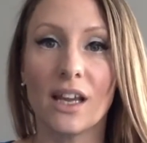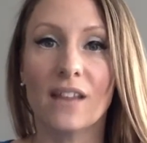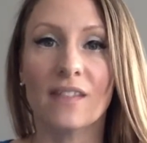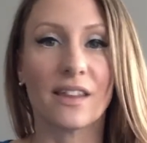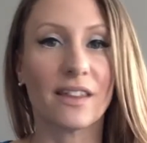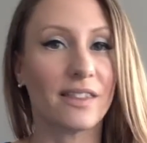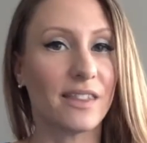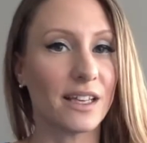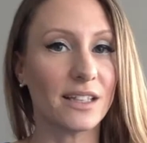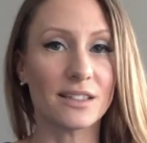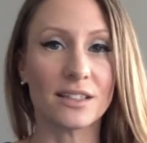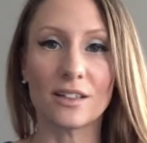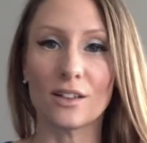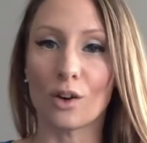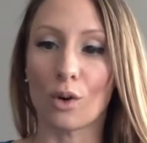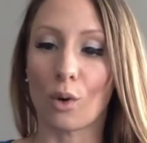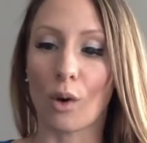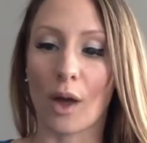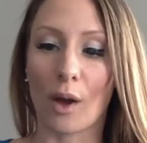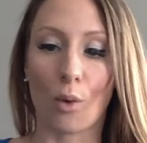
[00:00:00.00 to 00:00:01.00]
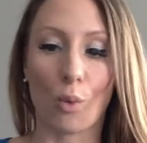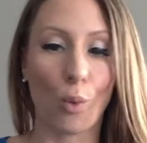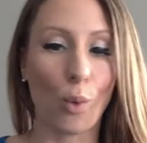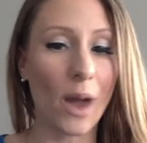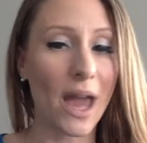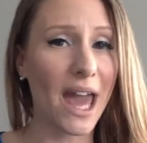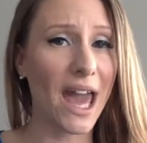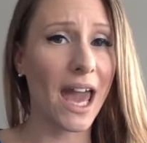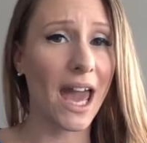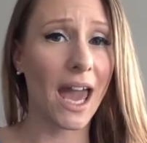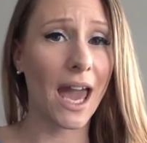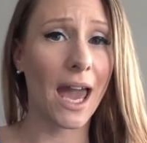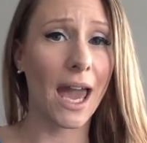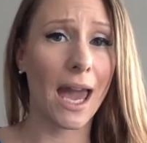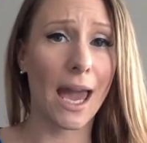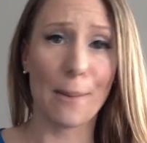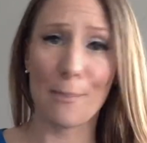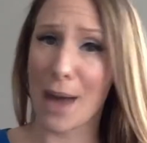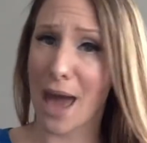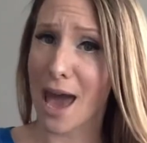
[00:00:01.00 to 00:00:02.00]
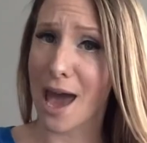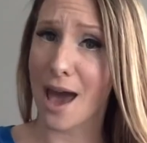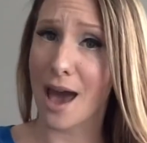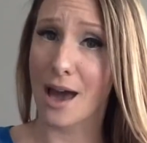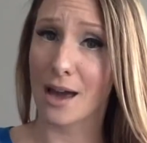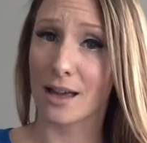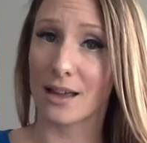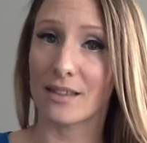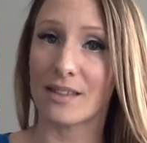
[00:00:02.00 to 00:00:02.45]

Like things could go like way back.